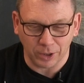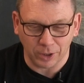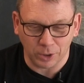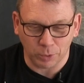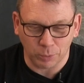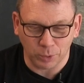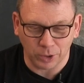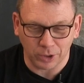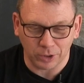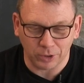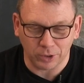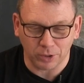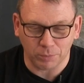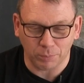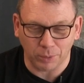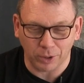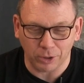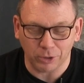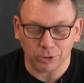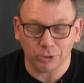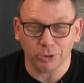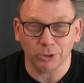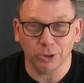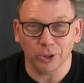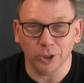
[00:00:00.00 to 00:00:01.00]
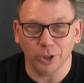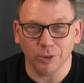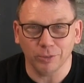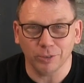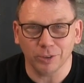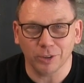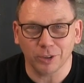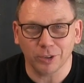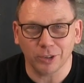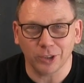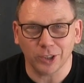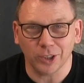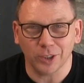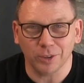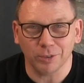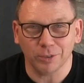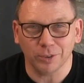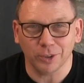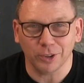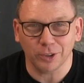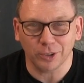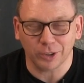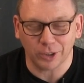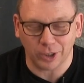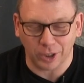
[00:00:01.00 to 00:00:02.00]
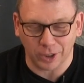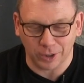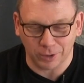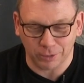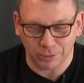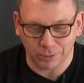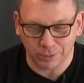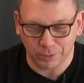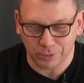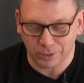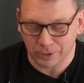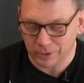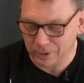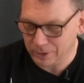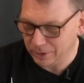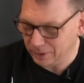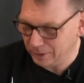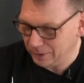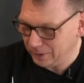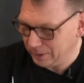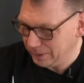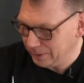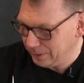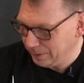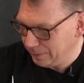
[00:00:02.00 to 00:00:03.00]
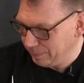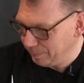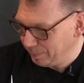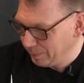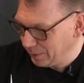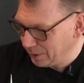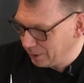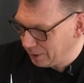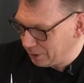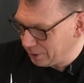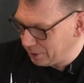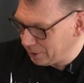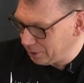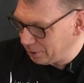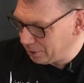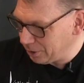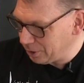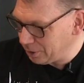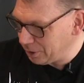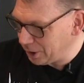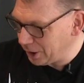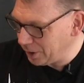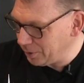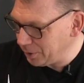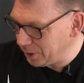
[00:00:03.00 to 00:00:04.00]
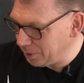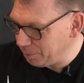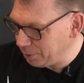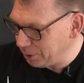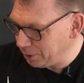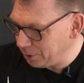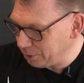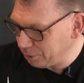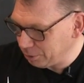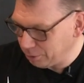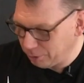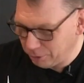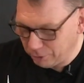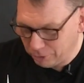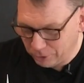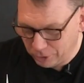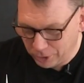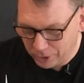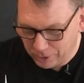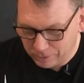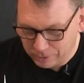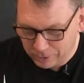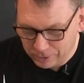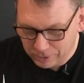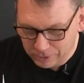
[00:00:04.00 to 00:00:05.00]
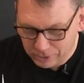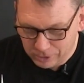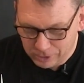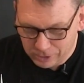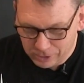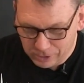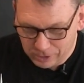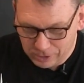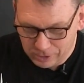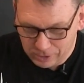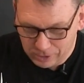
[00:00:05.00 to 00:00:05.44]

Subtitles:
quick inspection of and see if it's safe. So I'm going to take one of my screwdrivers,